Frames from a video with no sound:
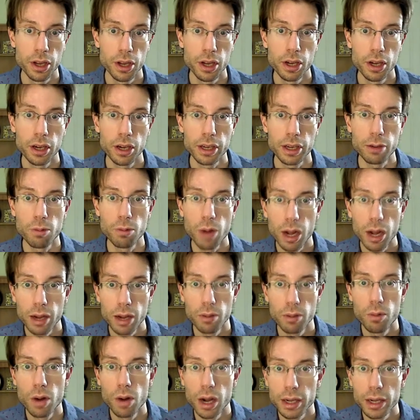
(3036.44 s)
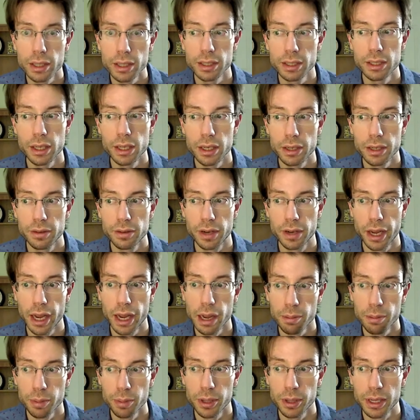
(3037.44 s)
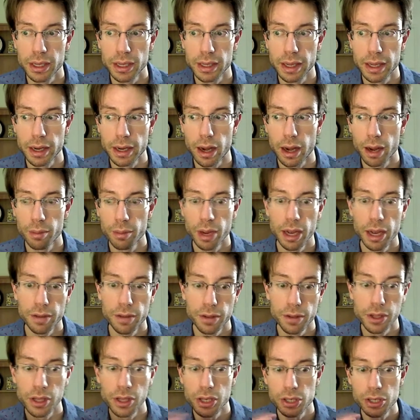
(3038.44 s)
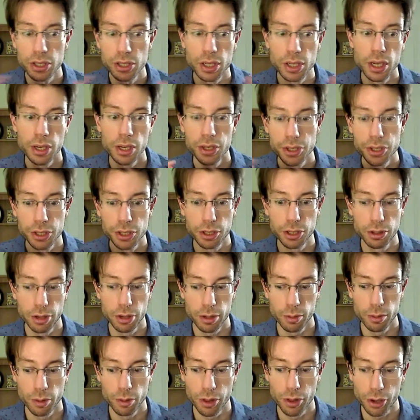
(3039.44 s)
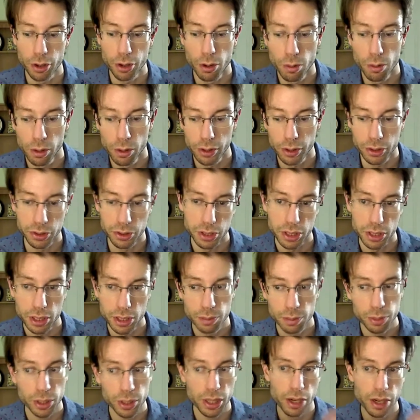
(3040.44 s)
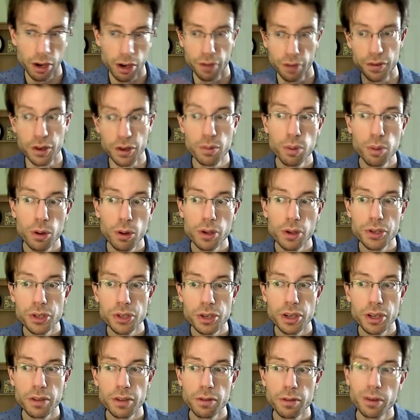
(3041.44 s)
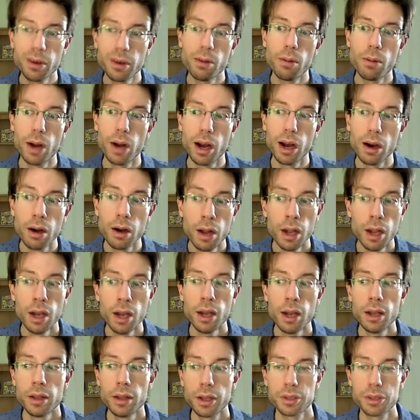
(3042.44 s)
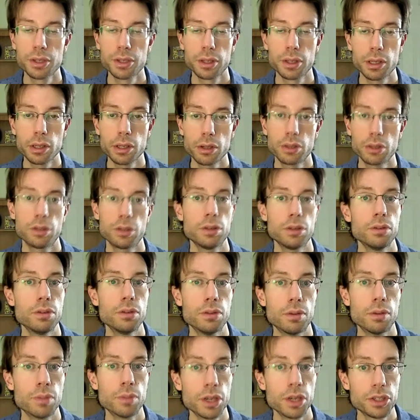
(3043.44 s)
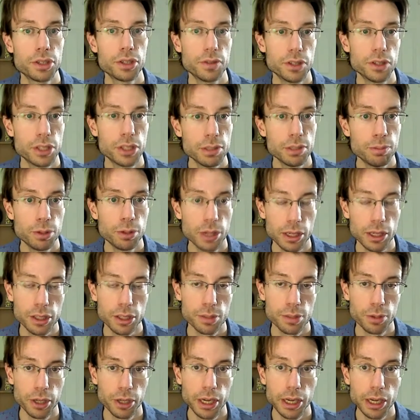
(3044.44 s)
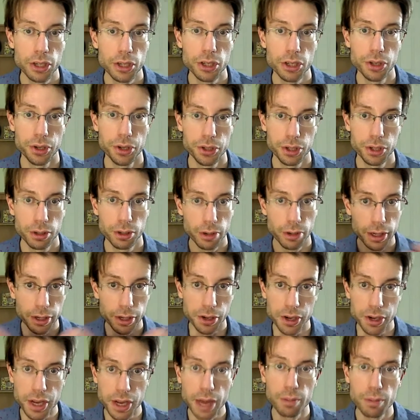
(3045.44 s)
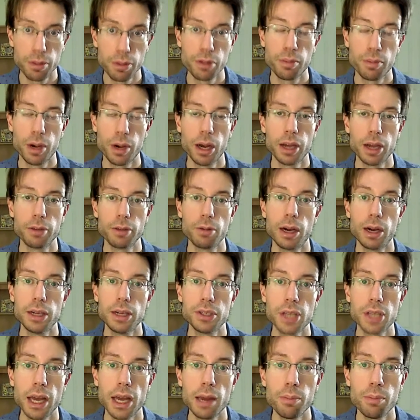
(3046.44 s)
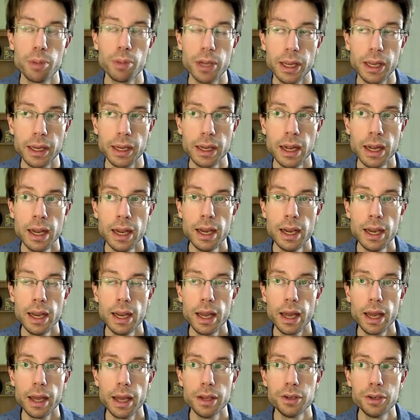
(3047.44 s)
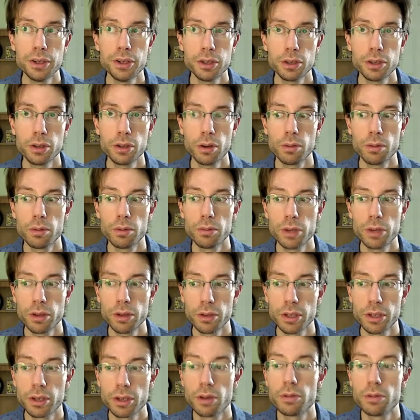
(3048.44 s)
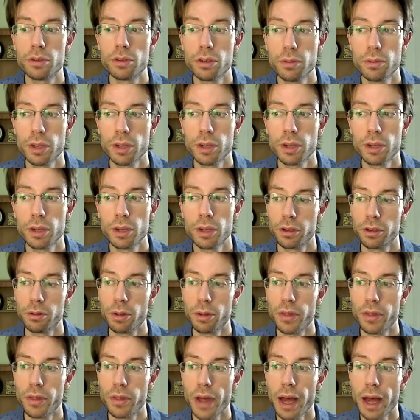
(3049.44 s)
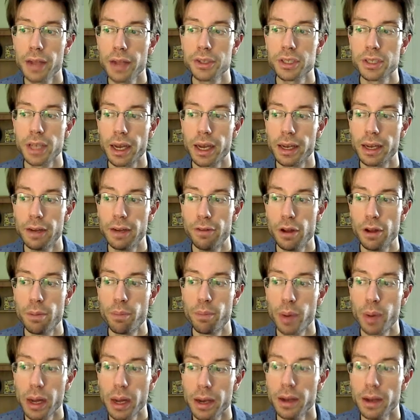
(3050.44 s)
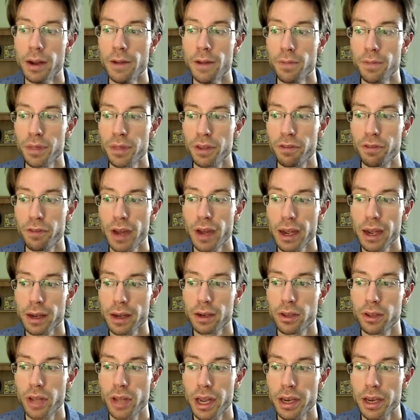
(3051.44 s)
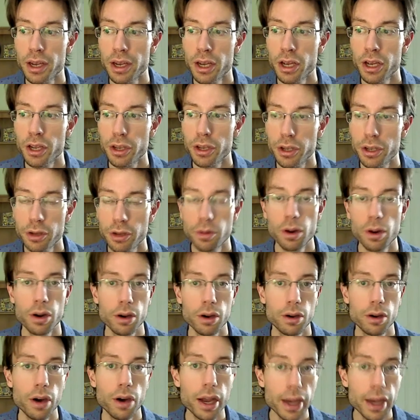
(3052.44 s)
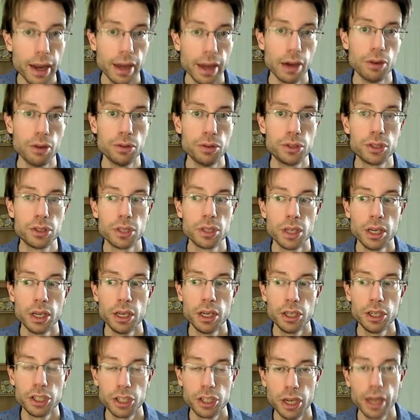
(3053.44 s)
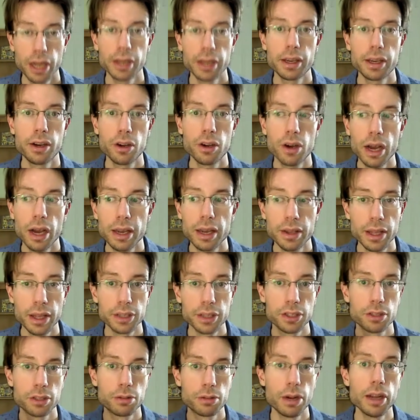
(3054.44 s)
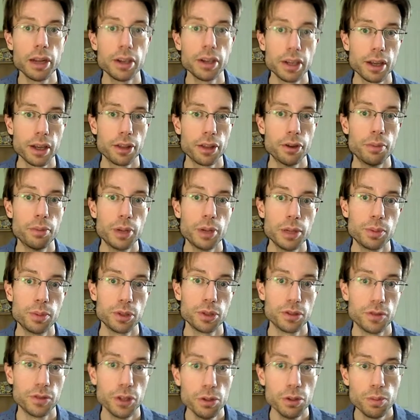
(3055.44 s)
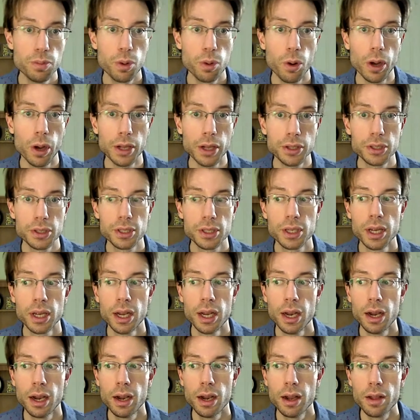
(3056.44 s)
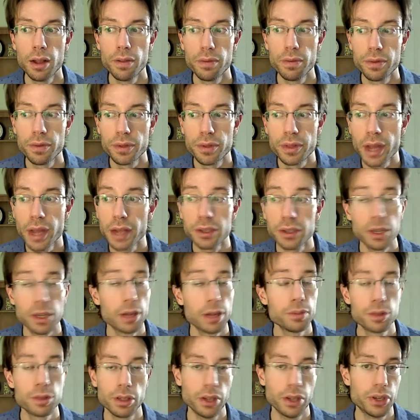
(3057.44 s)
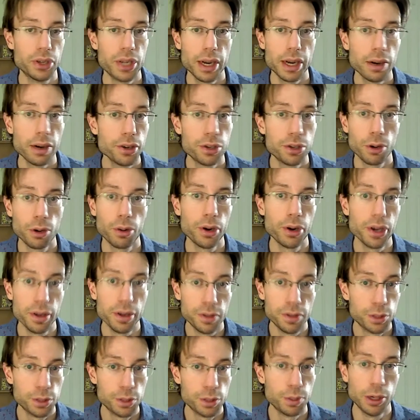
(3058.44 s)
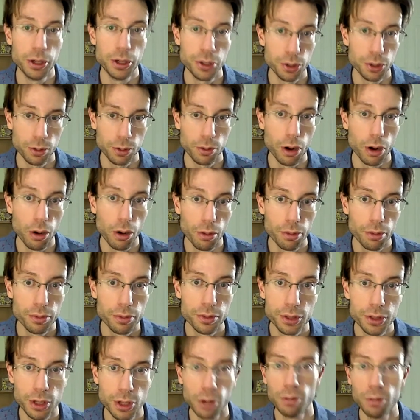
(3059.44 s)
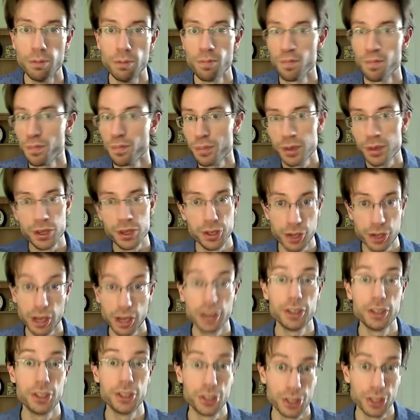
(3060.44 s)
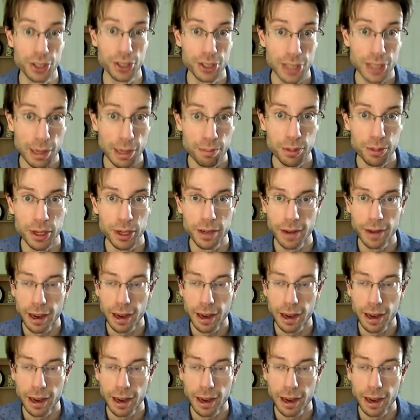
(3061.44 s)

Like, why is that even happening, that I'm having this disagreement with the coworkers? It's simply that our viewpoints are different. Well, that's a little too much of a simple explanation. There's a greater depth behind why it's happening. And, we don't need to go too much further with that side of it. But the fact that you are a lighthouse, shine your light, and that's threatening other people's viewpoints, that comes with the territory of spiritual growth. So you kind of just accept it.